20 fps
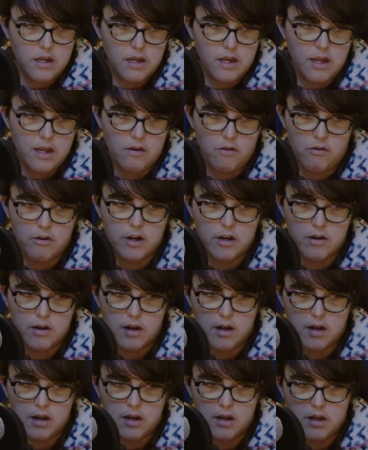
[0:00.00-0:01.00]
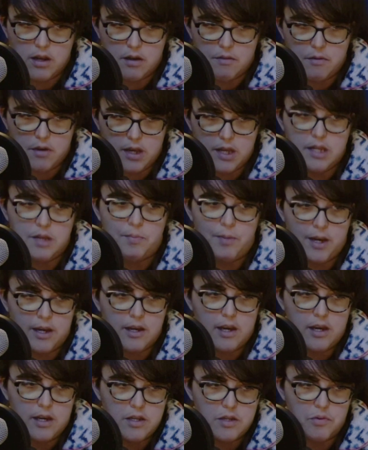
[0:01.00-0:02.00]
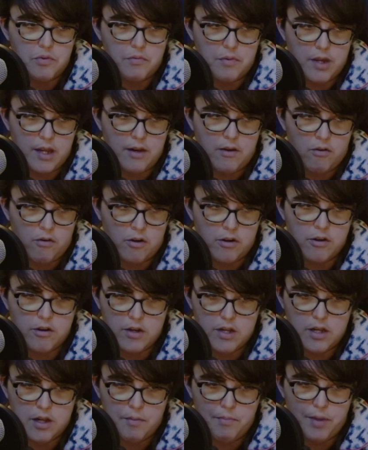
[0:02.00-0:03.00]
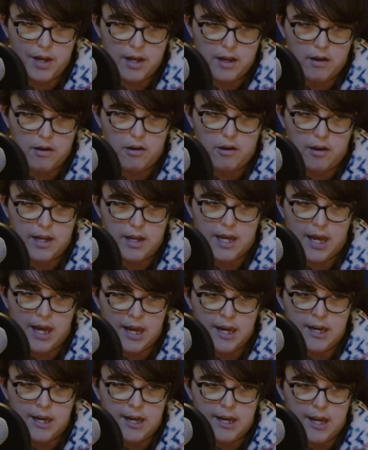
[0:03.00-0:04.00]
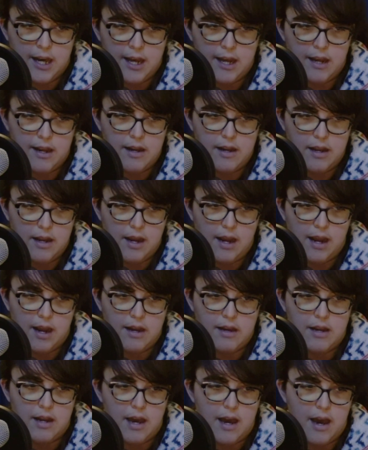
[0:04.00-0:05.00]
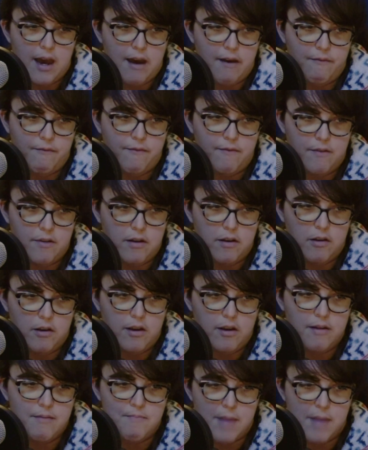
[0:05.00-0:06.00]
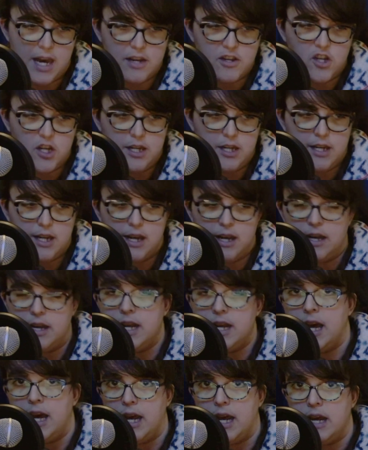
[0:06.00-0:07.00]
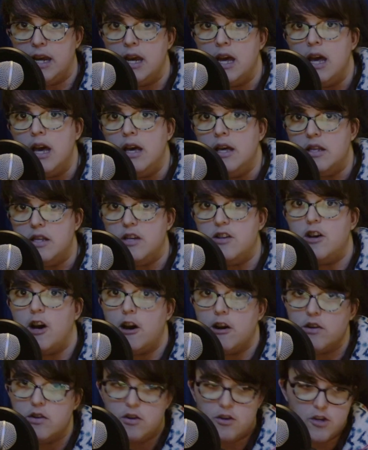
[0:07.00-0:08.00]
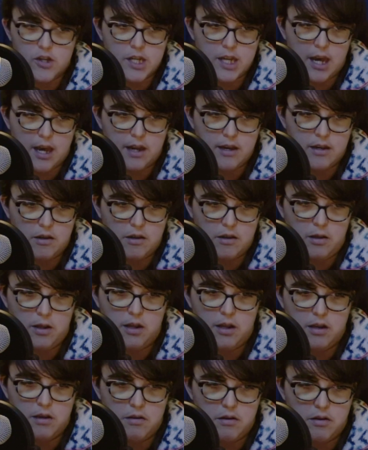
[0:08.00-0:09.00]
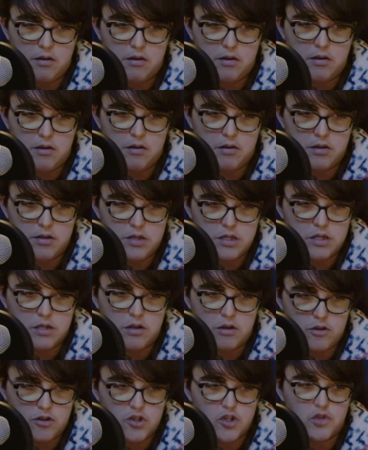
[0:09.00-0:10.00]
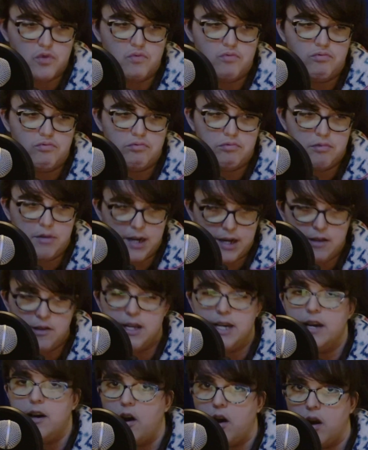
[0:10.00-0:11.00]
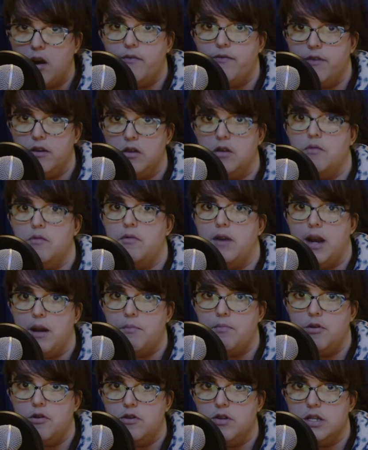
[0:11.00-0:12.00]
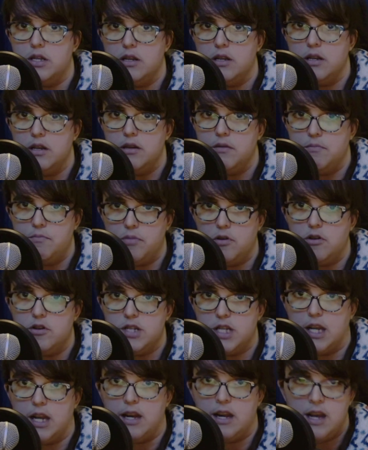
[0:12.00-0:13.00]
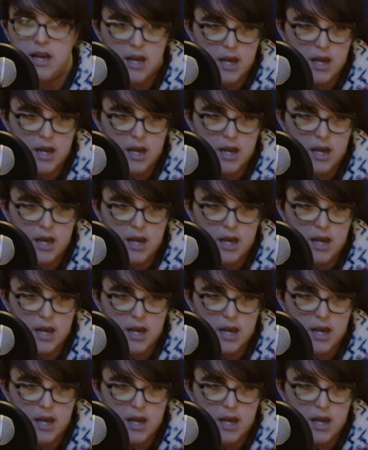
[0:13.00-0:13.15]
in order to be a good candidate and to have good matching DNA, the doctors had to search really hard for the right person